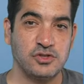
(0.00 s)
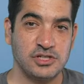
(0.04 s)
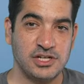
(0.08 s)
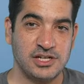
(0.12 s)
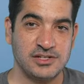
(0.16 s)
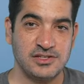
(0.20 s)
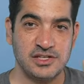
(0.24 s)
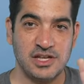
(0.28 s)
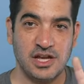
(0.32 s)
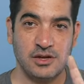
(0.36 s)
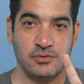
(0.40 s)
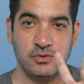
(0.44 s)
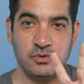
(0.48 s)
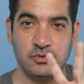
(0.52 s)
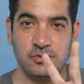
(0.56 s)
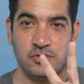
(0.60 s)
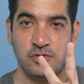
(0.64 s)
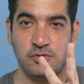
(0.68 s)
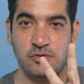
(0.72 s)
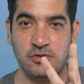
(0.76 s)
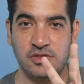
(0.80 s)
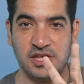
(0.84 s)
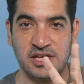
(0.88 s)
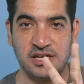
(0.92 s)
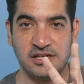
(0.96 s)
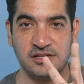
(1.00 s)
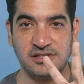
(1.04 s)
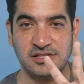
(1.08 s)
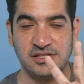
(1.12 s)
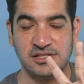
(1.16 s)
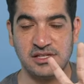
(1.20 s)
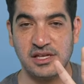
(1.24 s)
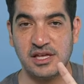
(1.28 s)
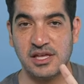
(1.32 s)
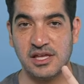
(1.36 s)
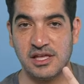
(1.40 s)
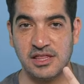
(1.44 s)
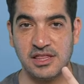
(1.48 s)
now do two things.
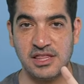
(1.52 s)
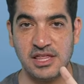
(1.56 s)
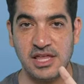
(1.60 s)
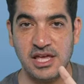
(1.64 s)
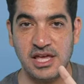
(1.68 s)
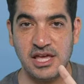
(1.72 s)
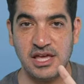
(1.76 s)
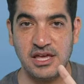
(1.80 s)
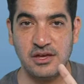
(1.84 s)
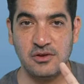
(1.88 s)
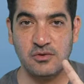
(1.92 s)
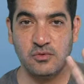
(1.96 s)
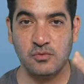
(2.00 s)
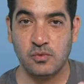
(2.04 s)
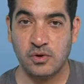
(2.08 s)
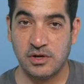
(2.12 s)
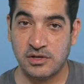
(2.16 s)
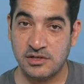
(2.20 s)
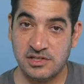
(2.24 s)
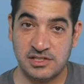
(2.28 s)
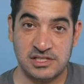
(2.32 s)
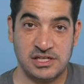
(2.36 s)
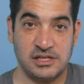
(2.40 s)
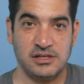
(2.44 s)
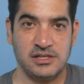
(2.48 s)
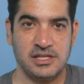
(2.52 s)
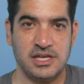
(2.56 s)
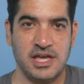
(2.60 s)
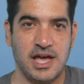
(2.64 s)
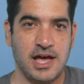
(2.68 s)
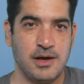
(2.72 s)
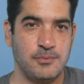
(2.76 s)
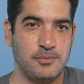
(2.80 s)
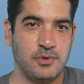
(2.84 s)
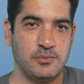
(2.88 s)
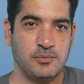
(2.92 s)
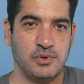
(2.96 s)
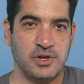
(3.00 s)
They, one, sell the
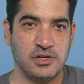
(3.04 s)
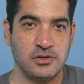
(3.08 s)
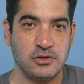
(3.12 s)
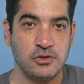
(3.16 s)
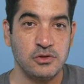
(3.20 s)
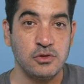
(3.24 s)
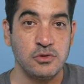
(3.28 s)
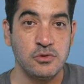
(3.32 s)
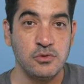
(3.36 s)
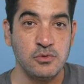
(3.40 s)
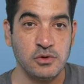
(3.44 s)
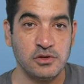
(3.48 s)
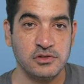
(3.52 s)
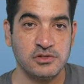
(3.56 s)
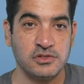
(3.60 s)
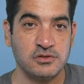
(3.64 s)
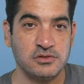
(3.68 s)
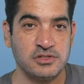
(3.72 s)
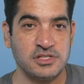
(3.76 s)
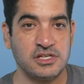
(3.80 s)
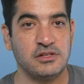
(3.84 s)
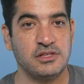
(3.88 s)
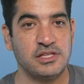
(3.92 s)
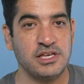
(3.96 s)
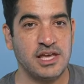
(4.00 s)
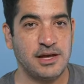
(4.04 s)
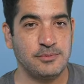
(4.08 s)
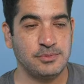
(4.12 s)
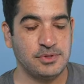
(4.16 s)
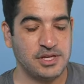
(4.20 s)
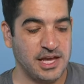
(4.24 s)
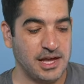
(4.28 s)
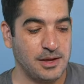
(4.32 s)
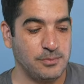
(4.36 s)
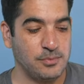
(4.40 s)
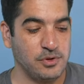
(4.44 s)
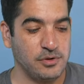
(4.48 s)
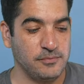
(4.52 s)
app, but two, also sell the app to
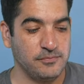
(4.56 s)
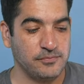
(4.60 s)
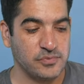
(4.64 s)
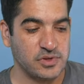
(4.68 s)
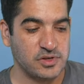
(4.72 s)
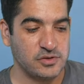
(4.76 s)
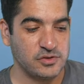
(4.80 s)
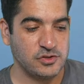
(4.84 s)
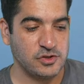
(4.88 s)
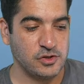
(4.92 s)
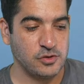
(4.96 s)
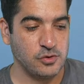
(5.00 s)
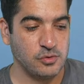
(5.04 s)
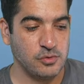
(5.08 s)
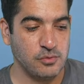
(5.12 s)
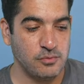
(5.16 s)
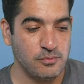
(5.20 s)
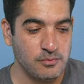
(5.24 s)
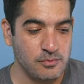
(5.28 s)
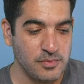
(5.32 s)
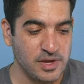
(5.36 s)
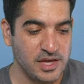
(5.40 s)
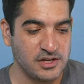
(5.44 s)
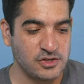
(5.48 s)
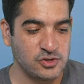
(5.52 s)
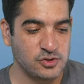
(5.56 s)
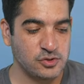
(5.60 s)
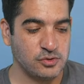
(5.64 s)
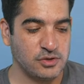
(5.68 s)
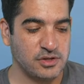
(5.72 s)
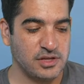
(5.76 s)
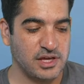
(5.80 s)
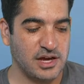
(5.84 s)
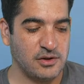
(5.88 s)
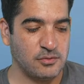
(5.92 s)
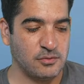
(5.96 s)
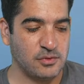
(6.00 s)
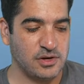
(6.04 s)
Apple. So make sure
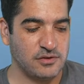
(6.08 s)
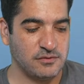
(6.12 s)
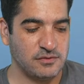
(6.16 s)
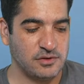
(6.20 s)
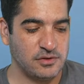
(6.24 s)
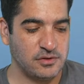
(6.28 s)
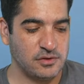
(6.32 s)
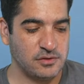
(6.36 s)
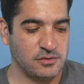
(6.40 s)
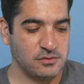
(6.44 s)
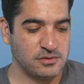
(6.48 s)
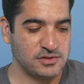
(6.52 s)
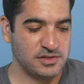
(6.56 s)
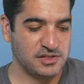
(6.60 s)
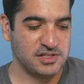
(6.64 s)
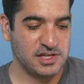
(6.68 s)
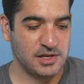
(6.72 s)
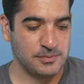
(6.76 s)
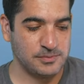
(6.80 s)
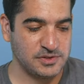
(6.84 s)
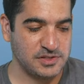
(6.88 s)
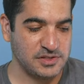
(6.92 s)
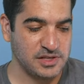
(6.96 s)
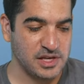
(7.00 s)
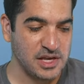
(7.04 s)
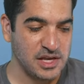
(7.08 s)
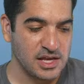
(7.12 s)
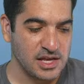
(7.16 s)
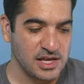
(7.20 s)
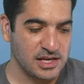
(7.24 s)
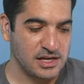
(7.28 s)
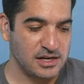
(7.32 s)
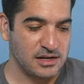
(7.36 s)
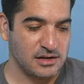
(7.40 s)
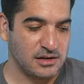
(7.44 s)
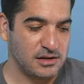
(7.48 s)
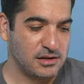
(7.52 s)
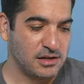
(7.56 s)
that whatever you do with steps,
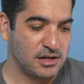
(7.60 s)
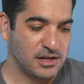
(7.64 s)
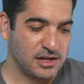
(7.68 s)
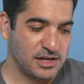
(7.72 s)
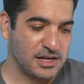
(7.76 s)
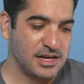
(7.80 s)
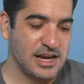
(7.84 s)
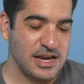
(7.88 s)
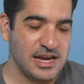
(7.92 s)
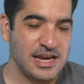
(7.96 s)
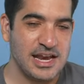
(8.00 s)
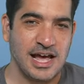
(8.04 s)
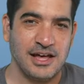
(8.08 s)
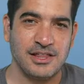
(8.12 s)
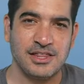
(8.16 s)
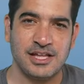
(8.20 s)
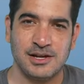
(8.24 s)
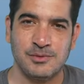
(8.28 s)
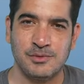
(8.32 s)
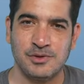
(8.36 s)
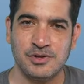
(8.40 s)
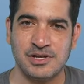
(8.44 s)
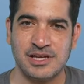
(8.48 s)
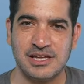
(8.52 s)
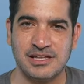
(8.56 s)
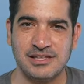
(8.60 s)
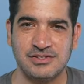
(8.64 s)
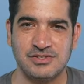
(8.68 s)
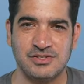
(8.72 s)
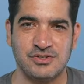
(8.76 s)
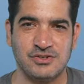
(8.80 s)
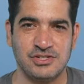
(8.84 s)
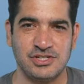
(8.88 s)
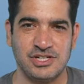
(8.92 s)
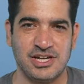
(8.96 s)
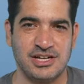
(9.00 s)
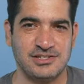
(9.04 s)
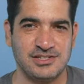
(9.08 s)
and now that I'm looking at the
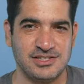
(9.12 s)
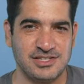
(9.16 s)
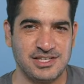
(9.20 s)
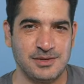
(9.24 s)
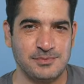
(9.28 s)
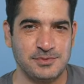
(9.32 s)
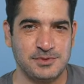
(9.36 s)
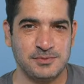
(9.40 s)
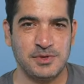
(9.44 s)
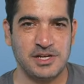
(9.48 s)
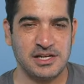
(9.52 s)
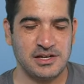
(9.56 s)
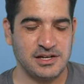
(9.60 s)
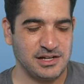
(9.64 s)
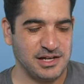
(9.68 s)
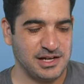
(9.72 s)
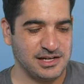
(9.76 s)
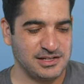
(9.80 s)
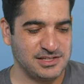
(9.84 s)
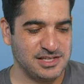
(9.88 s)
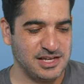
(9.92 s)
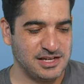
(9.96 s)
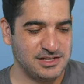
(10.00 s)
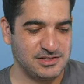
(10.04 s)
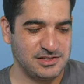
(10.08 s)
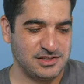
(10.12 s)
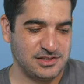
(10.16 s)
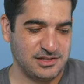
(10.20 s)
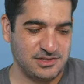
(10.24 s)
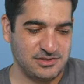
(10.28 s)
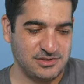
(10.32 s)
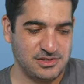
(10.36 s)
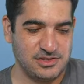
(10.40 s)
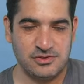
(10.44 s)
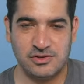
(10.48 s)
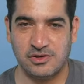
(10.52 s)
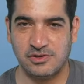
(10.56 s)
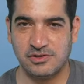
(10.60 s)
screenshots, steps make a lot of sense.
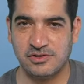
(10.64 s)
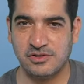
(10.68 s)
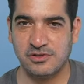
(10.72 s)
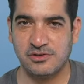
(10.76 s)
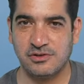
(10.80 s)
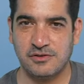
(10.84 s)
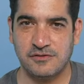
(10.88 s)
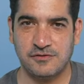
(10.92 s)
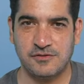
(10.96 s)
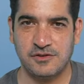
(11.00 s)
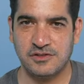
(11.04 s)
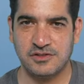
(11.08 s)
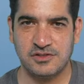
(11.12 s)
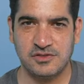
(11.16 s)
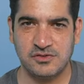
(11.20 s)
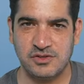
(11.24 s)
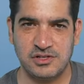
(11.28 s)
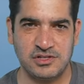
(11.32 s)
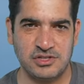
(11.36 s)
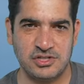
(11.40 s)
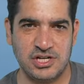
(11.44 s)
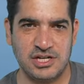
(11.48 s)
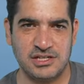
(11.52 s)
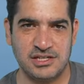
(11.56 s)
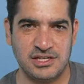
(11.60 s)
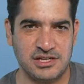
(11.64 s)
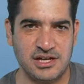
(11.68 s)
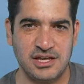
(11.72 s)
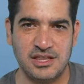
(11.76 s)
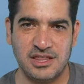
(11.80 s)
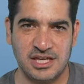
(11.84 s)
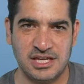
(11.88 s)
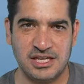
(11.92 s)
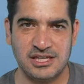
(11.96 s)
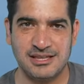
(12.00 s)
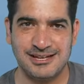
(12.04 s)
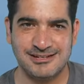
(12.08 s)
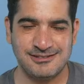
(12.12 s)
It's also your first screenshot, and I
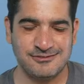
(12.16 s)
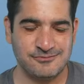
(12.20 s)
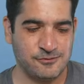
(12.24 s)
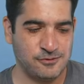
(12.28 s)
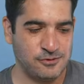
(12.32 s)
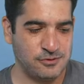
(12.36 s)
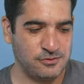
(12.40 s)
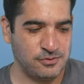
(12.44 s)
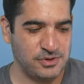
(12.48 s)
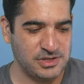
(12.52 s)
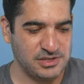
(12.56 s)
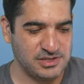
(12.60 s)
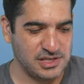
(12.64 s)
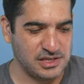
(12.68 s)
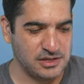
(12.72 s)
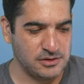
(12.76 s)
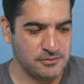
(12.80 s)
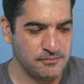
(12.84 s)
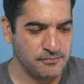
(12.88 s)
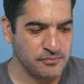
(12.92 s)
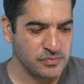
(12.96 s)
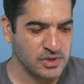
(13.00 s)
think that's for a reason.